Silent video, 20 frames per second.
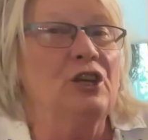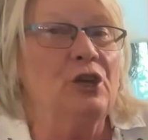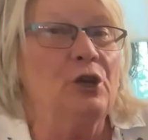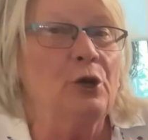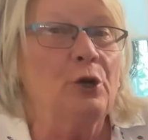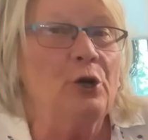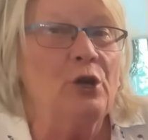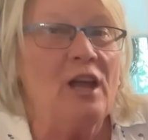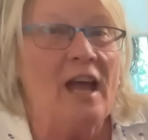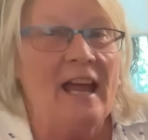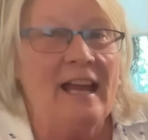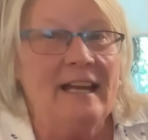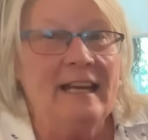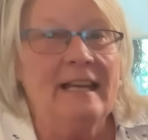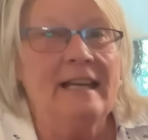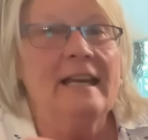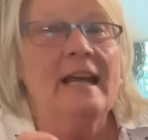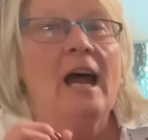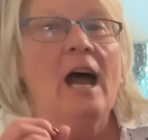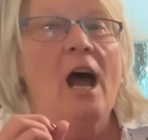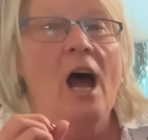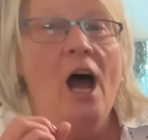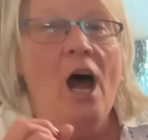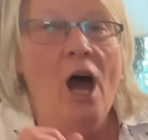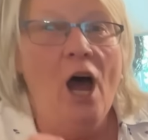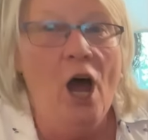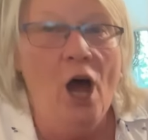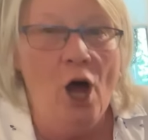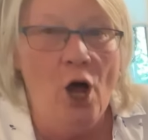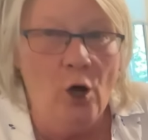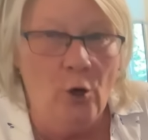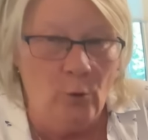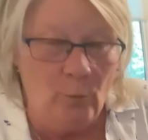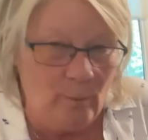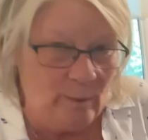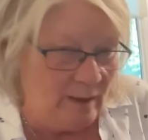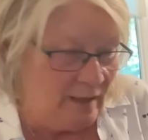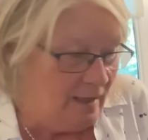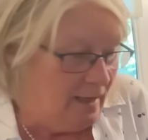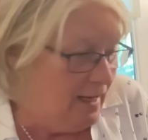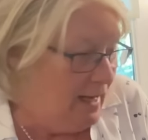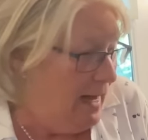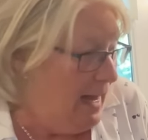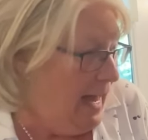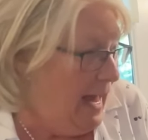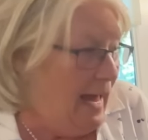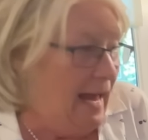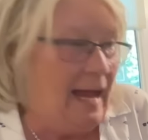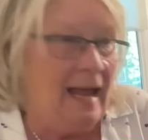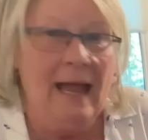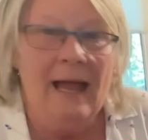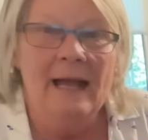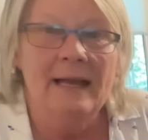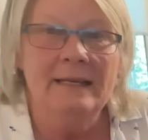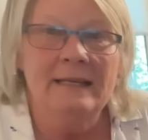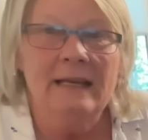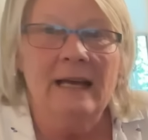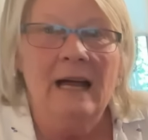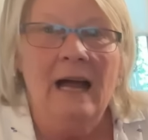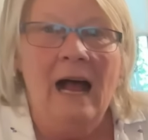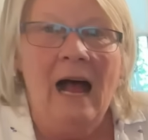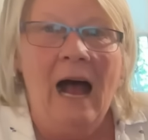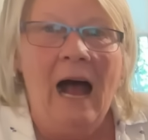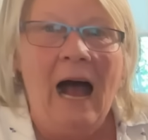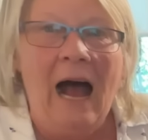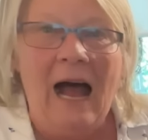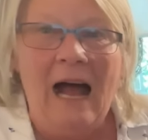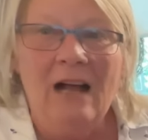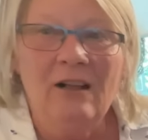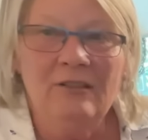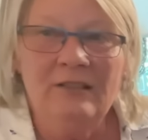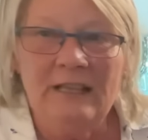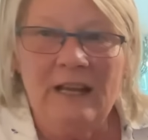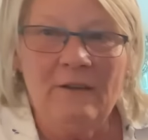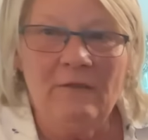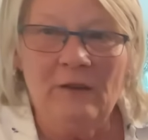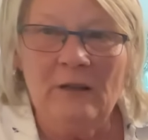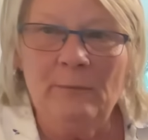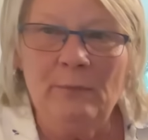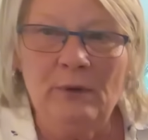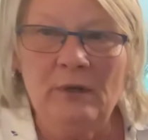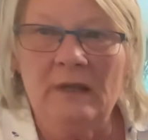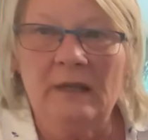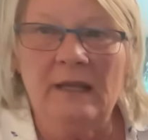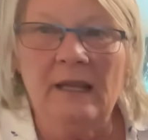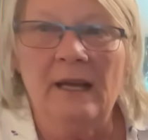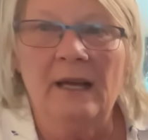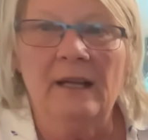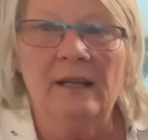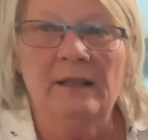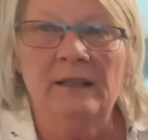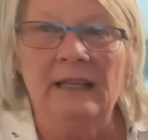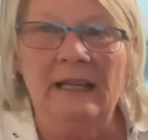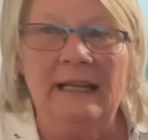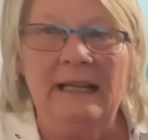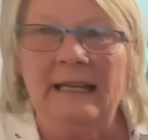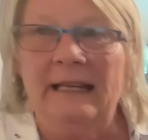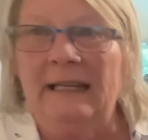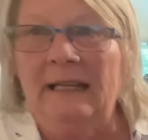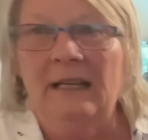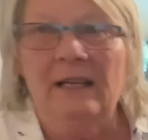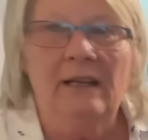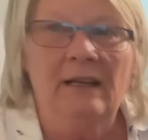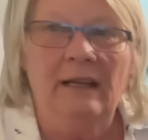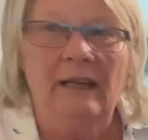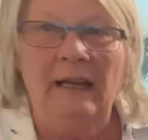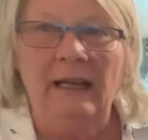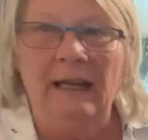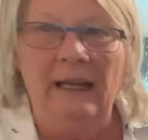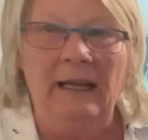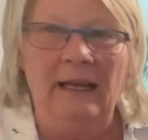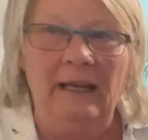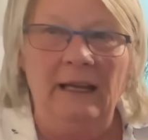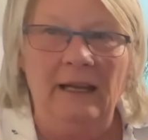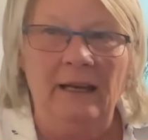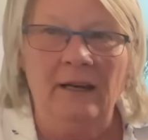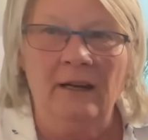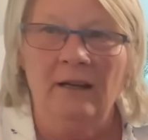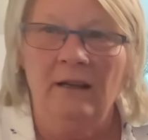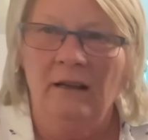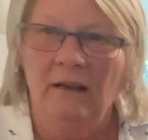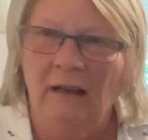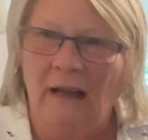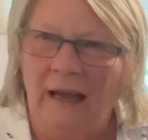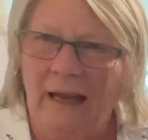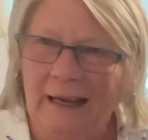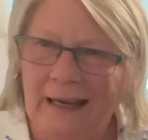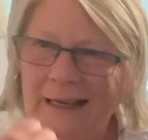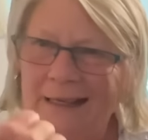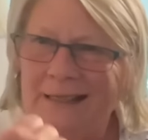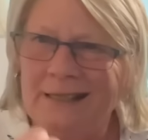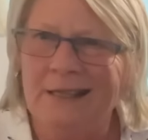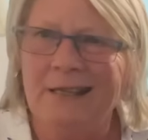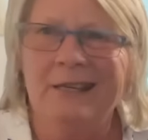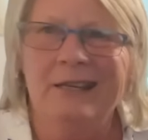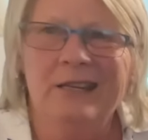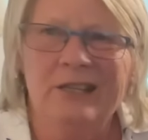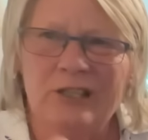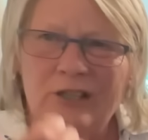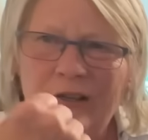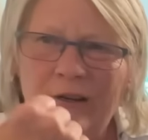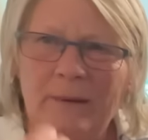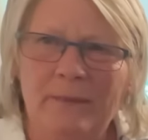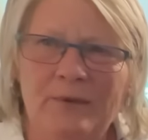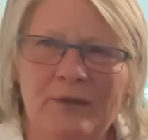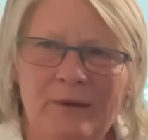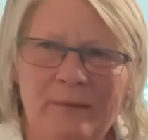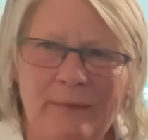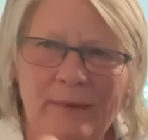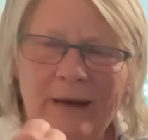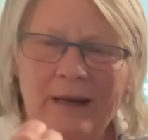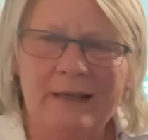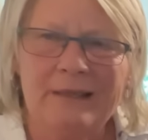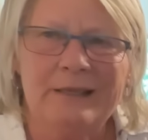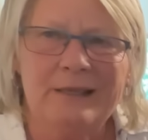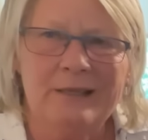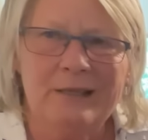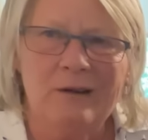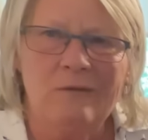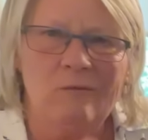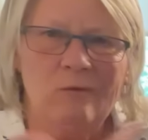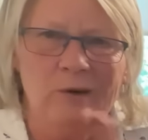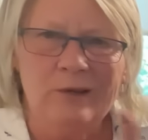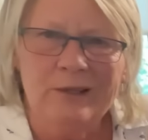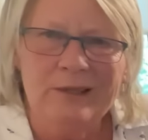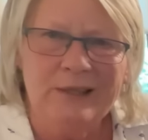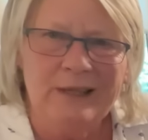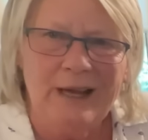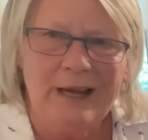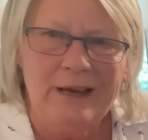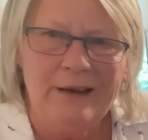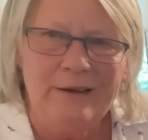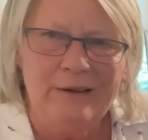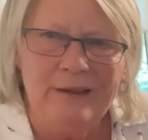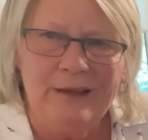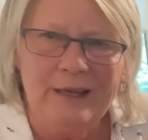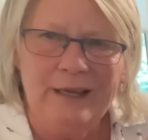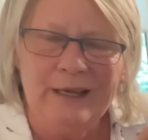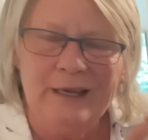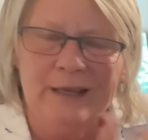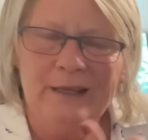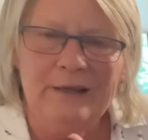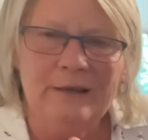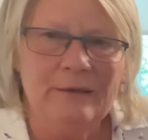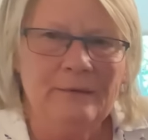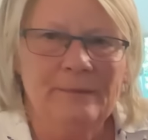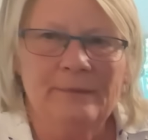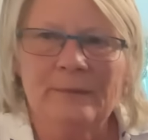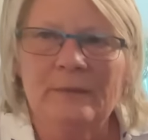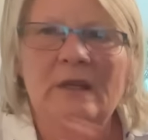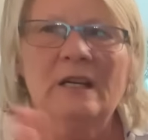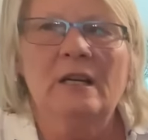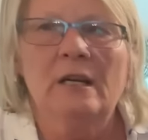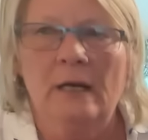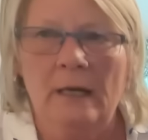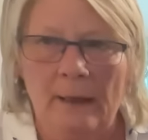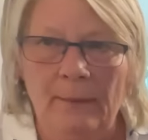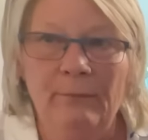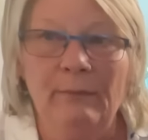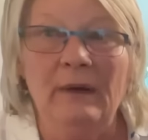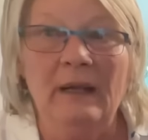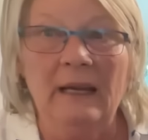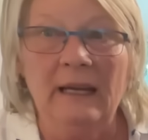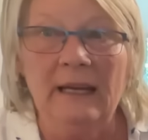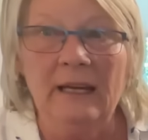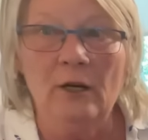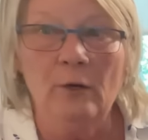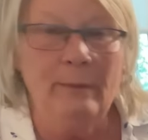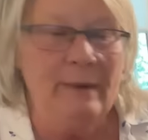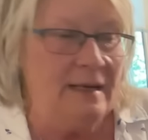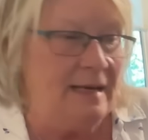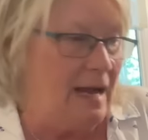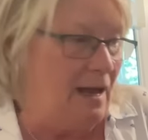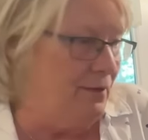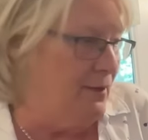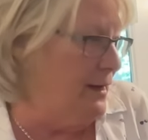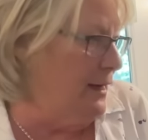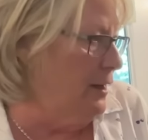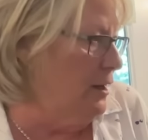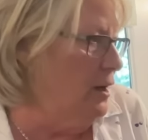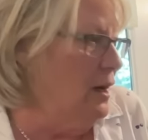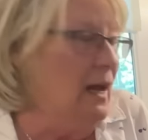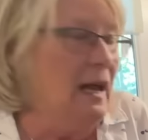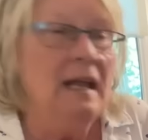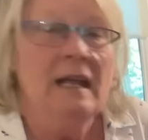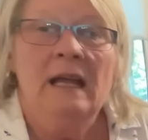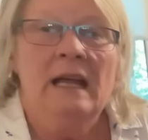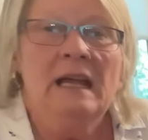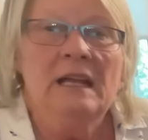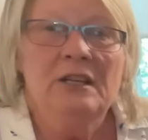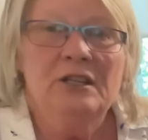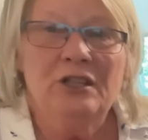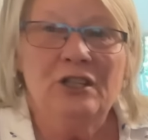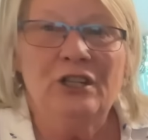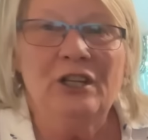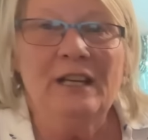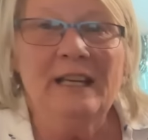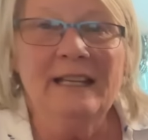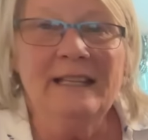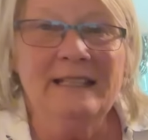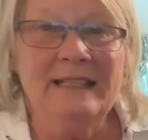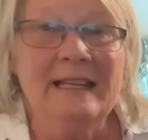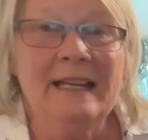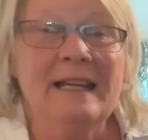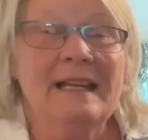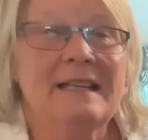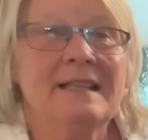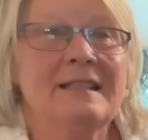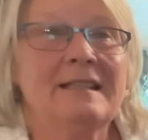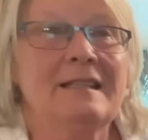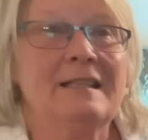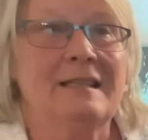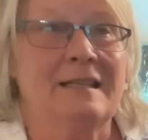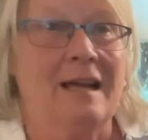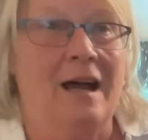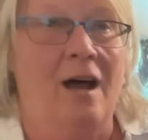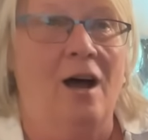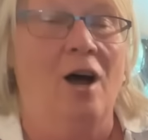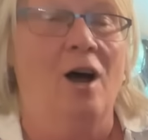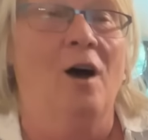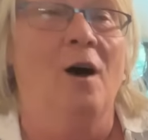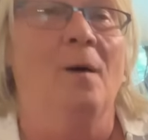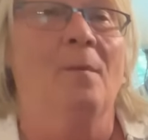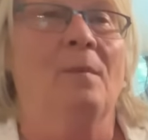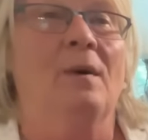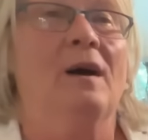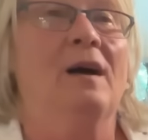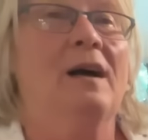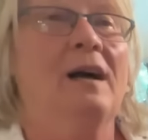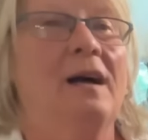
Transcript: curated home and I'll definitely put the link and I guess the description box is on one side or the other, but it'll be down there. She did some